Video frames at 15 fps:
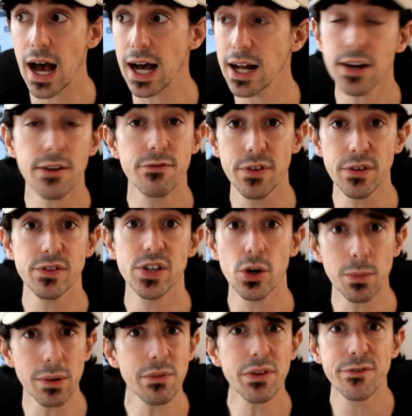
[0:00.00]
$150 or
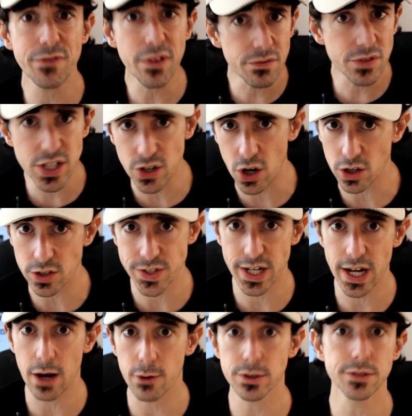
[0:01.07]
maybe $50
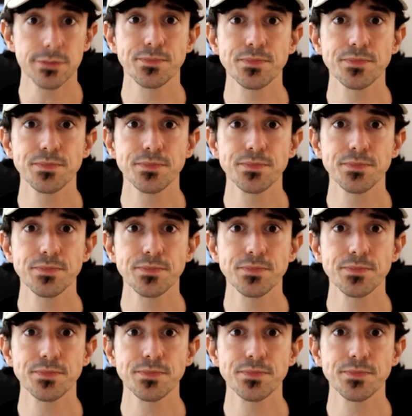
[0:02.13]
an hour.